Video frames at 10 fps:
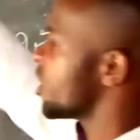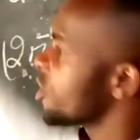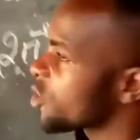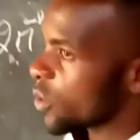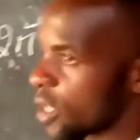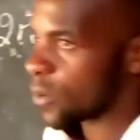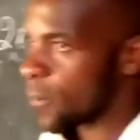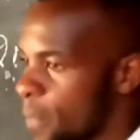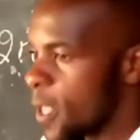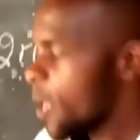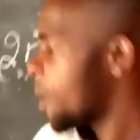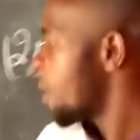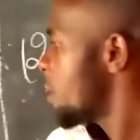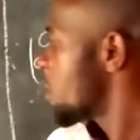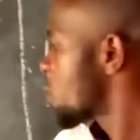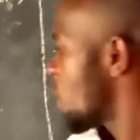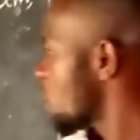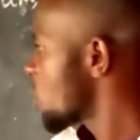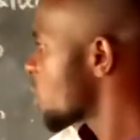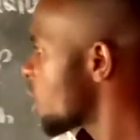in square root.
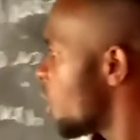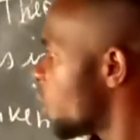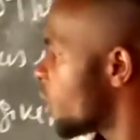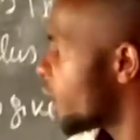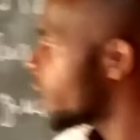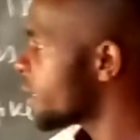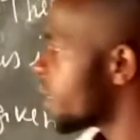So now